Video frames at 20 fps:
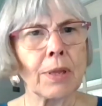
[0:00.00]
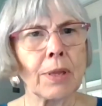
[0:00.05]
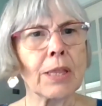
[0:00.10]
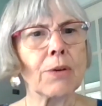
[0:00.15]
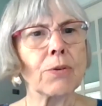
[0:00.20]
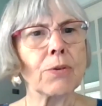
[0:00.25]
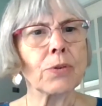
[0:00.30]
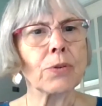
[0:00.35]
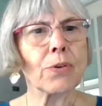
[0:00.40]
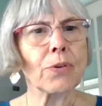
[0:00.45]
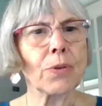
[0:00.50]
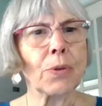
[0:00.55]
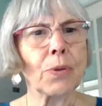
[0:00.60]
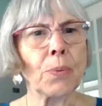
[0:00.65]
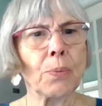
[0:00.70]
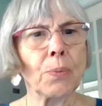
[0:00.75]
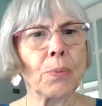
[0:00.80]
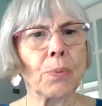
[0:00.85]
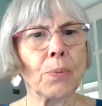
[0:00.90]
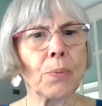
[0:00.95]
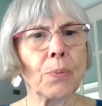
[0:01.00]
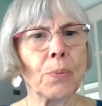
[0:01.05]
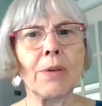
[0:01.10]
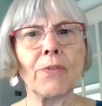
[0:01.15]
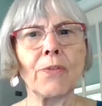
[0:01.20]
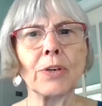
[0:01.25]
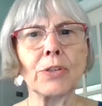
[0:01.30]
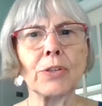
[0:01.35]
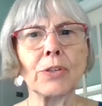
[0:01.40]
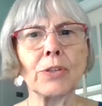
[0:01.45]
Those are
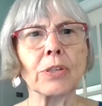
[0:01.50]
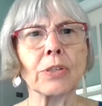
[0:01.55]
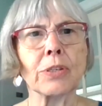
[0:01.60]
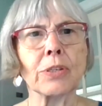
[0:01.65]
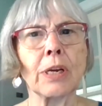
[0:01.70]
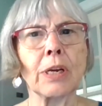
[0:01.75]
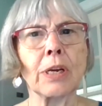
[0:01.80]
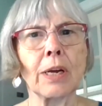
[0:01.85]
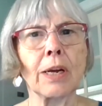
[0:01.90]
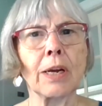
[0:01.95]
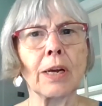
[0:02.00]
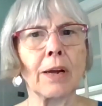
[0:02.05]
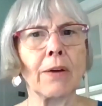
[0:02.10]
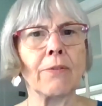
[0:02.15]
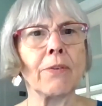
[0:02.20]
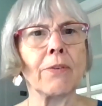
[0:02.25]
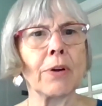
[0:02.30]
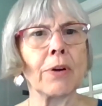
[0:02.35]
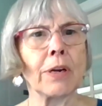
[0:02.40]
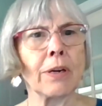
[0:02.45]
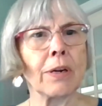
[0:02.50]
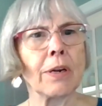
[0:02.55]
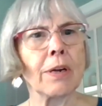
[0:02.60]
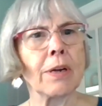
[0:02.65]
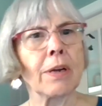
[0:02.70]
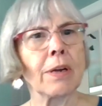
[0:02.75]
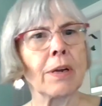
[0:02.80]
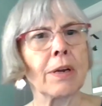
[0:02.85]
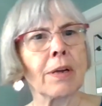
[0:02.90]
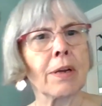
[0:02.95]
three functions of
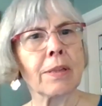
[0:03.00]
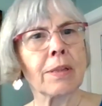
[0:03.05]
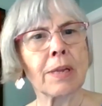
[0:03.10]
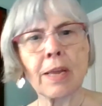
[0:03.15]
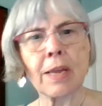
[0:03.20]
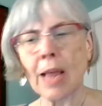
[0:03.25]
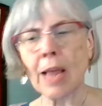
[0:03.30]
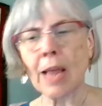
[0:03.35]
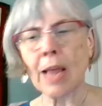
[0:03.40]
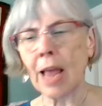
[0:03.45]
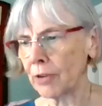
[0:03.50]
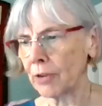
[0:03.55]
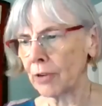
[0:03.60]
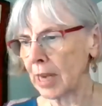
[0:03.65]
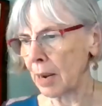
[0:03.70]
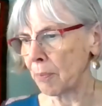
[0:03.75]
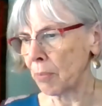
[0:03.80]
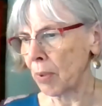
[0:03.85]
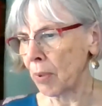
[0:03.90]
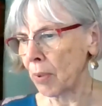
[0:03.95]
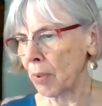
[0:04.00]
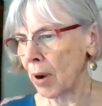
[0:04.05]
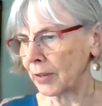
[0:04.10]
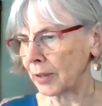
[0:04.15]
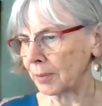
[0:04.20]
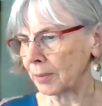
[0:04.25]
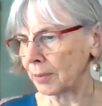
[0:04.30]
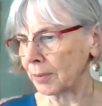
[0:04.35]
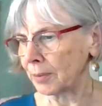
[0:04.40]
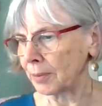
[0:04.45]
the everyday
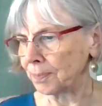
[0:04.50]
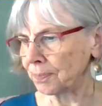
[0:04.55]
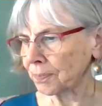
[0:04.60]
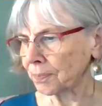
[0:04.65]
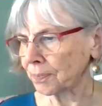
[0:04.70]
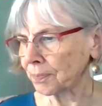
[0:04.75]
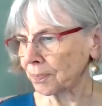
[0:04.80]
prophet.